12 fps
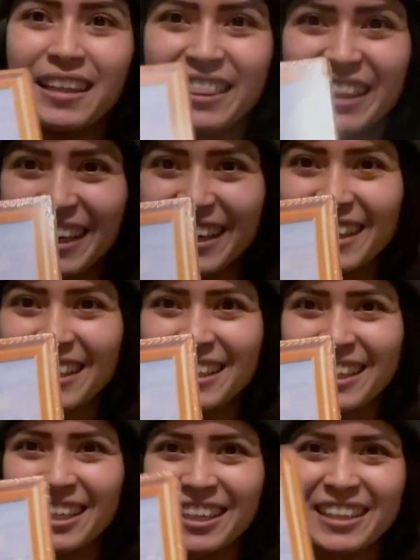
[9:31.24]
this.
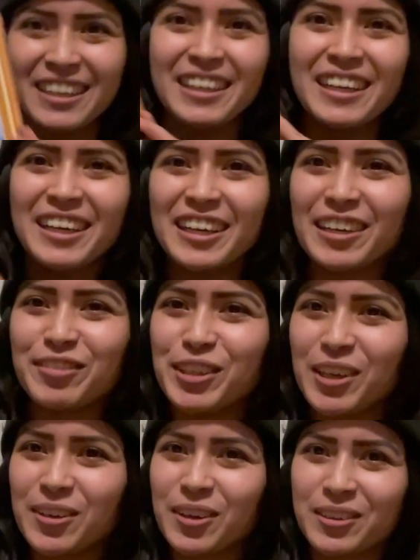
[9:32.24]
If you
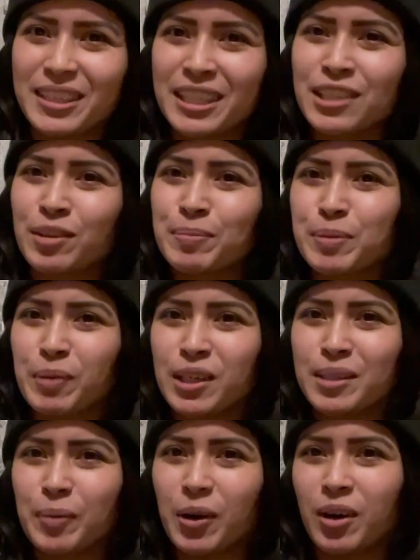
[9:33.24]
don't know, this is from
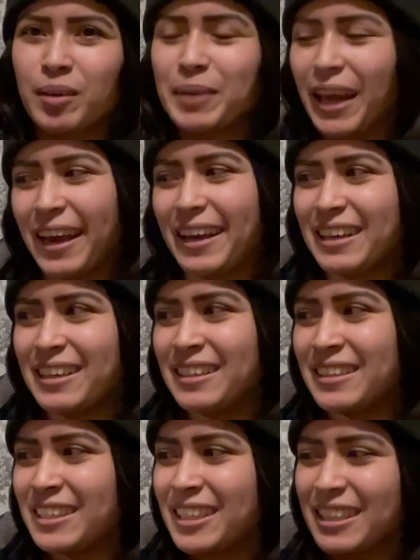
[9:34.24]
SpongeBob
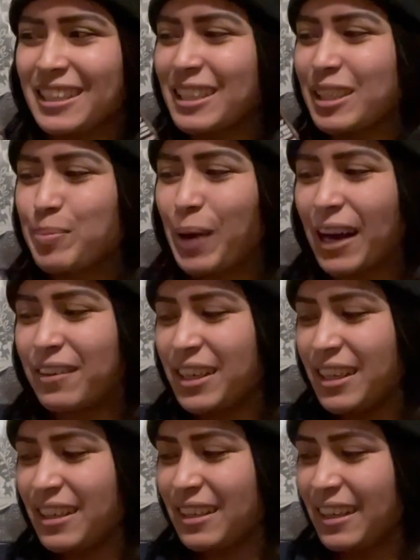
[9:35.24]
and this is the
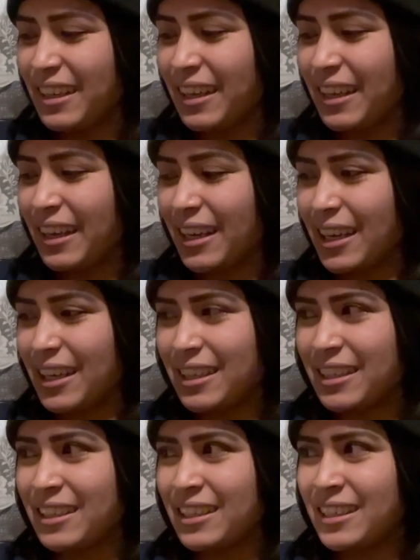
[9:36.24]
pirate.
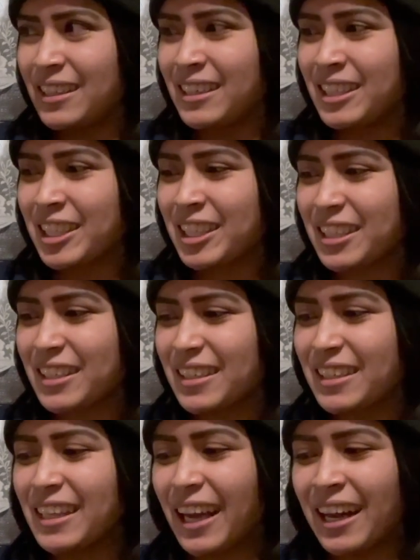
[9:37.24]
And
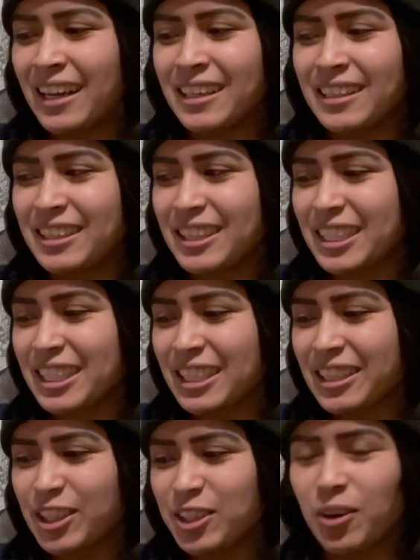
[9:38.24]
yeah, this is
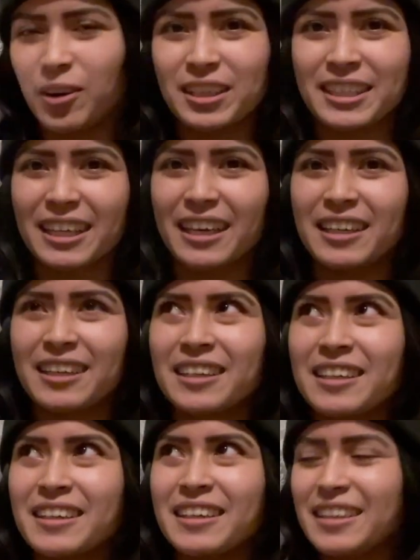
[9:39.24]
in the song. It's like,
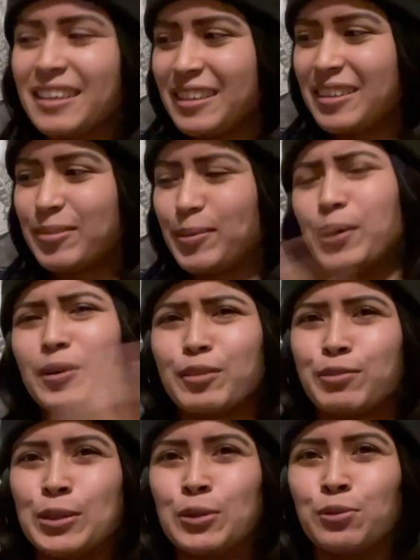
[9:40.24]
well,
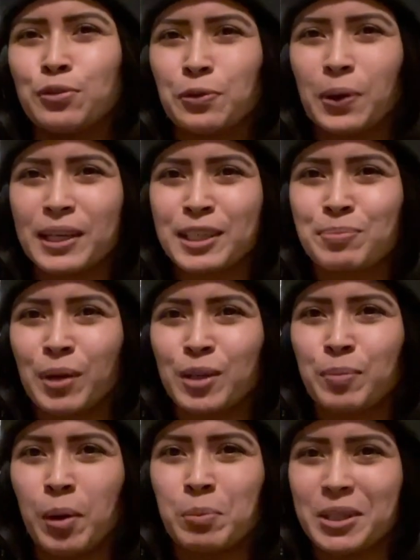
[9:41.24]
if you've watched
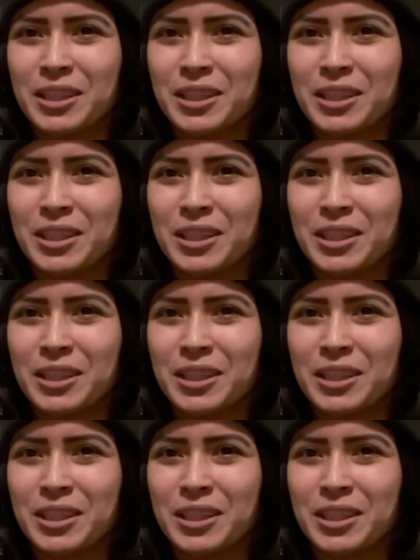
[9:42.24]
SpongeBob, which